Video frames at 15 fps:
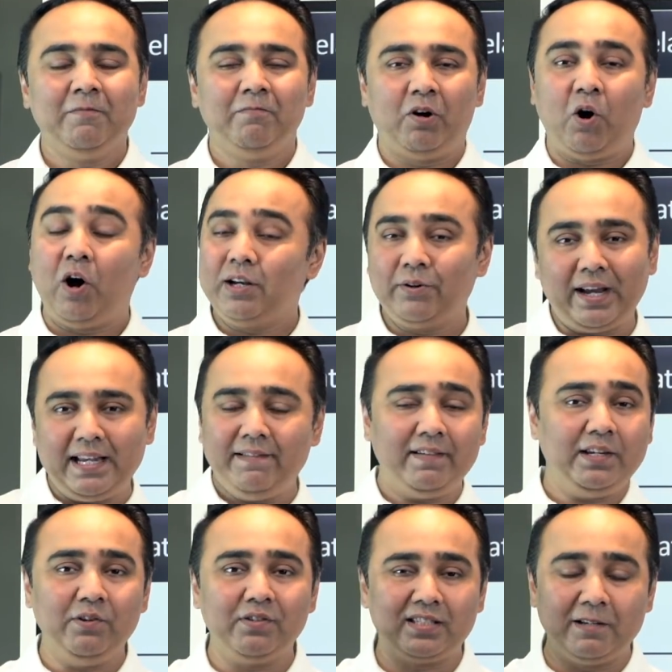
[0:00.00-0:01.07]
Or you can even
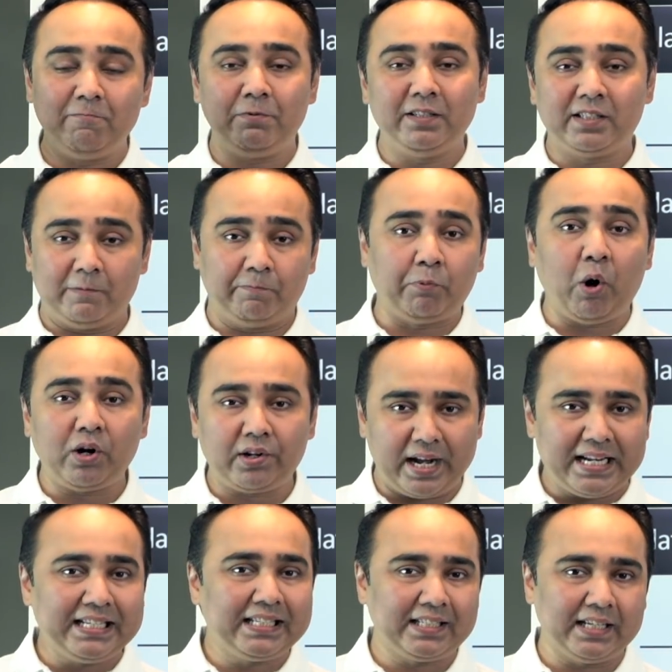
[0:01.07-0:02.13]
use simple support
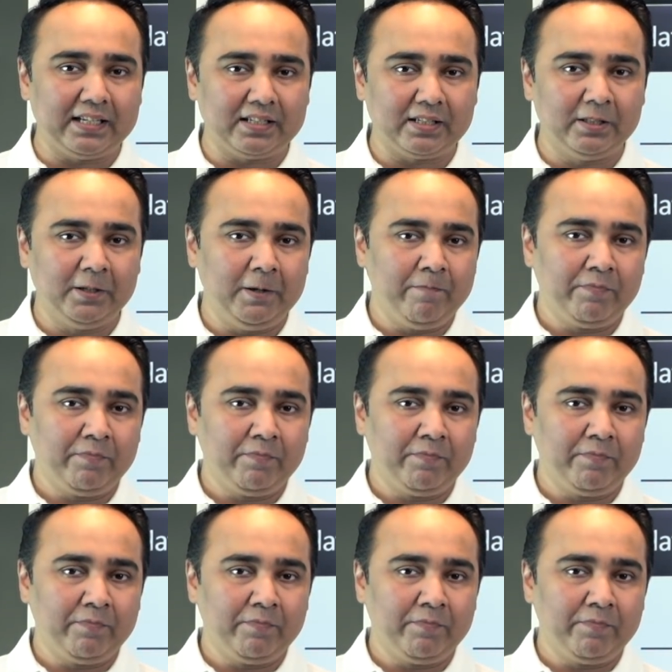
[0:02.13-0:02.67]
resistance.